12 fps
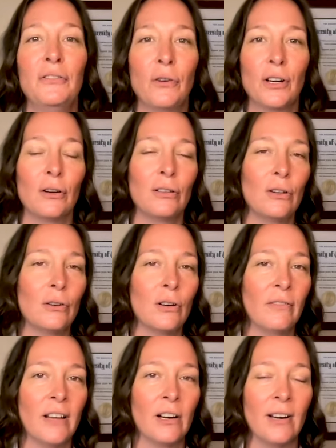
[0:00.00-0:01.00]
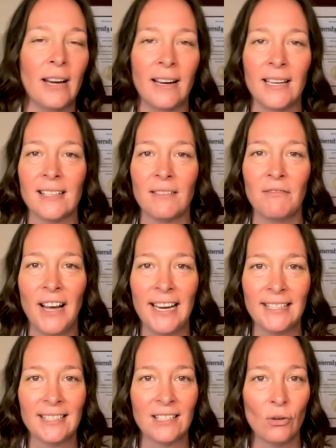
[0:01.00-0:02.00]
for your local veterinarian's
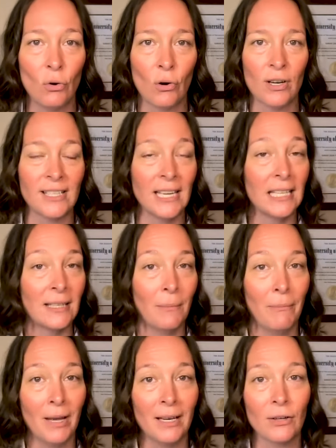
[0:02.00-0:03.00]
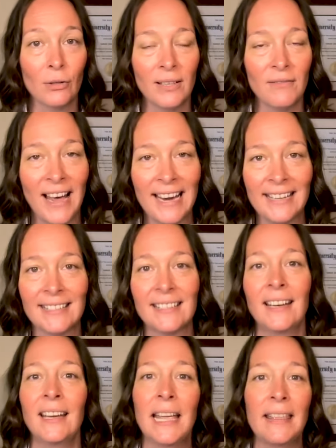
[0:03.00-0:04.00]
advice, nor is it medical advice.
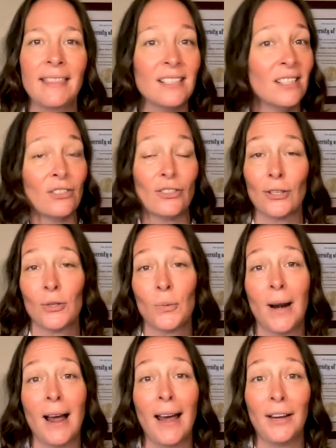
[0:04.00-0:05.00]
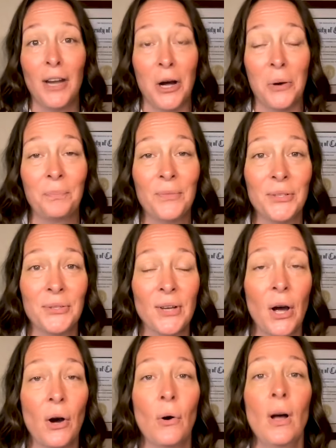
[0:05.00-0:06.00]
This is just what I know.
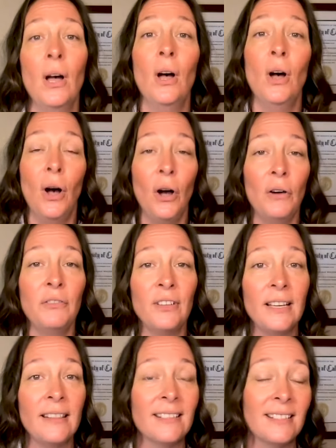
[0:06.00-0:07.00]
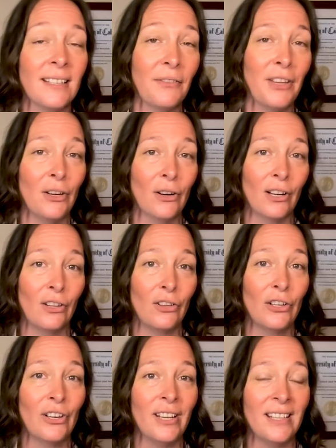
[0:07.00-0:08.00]
So hopefully the stuff that you're going to
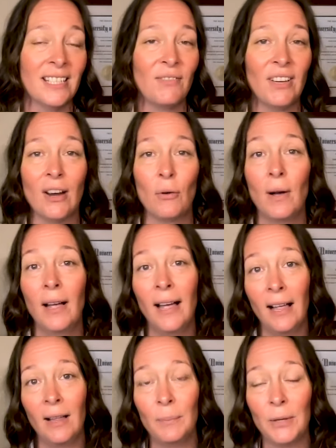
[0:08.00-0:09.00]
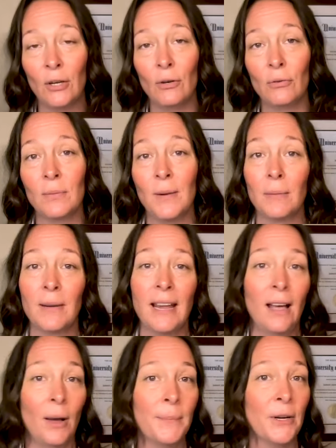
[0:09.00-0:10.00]
learn in this video will help you to be able to
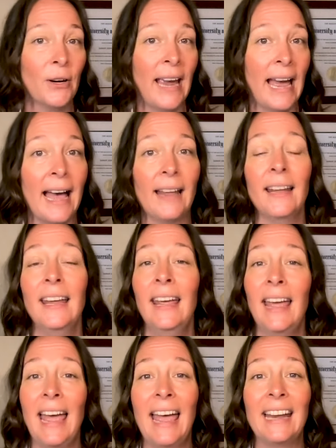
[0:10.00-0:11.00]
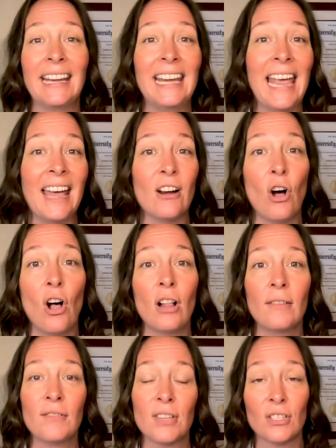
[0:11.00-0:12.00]
help your cat and get
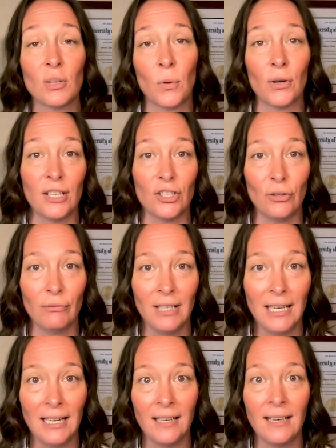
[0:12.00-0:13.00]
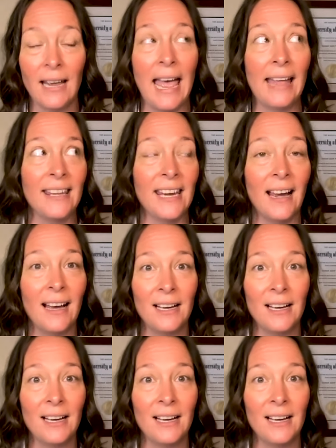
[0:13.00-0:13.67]
all of the support that you need and the